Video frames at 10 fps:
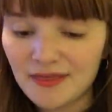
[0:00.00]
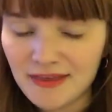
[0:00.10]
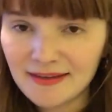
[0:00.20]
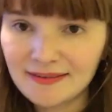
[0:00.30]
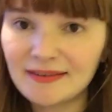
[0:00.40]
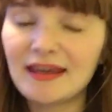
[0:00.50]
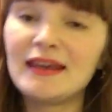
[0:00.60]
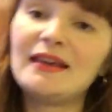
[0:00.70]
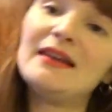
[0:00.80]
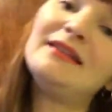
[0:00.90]
This
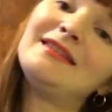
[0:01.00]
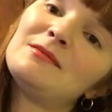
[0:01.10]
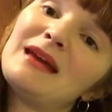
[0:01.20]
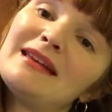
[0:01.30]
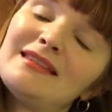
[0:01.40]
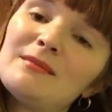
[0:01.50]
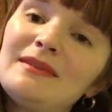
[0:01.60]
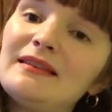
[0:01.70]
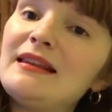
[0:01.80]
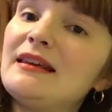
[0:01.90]
is to make some
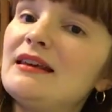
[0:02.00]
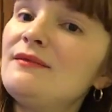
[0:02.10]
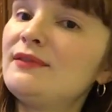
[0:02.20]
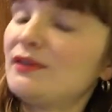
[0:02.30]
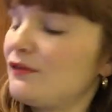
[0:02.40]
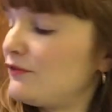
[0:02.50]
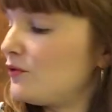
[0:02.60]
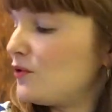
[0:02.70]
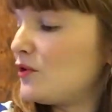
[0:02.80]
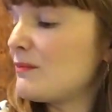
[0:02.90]
sleeves
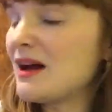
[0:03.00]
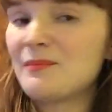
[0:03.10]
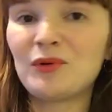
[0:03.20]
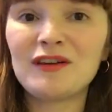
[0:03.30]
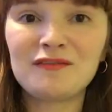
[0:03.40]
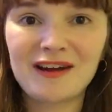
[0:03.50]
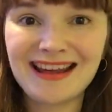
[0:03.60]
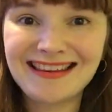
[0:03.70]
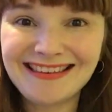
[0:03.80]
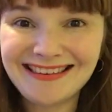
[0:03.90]
for my
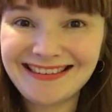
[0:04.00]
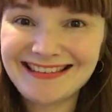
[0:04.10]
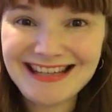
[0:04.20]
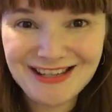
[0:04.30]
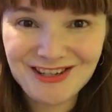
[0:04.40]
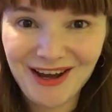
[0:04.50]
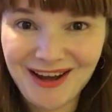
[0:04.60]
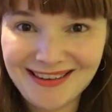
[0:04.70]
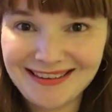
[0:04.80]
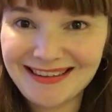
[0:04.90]
boyfriend's
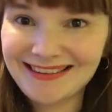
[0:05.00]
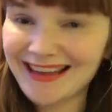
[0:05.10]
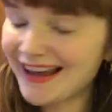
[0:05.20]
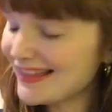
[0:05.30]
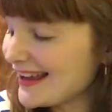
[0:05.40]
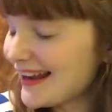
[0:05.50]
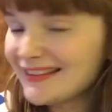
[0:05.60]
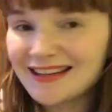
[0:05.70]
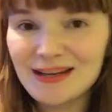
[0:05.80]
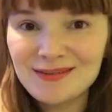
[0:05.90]
t-shirts, because I think I
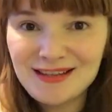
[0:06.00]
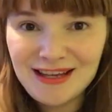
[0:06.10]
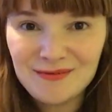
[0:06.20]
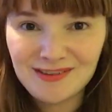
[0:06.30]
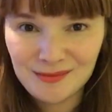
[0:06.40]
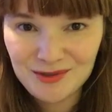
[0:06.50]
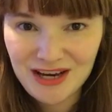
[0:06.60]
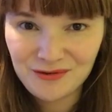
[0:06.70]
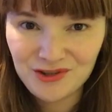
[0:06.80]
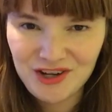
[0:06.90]
said I was looking for some
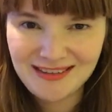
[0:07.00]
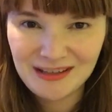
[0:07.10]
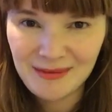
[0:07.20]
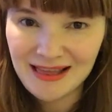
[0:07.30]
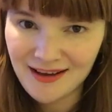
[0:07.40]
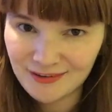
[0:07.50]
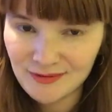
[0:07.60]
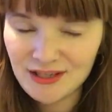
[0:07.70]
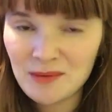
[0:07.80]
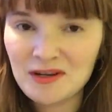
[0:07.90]
Chevron jersey in my last video.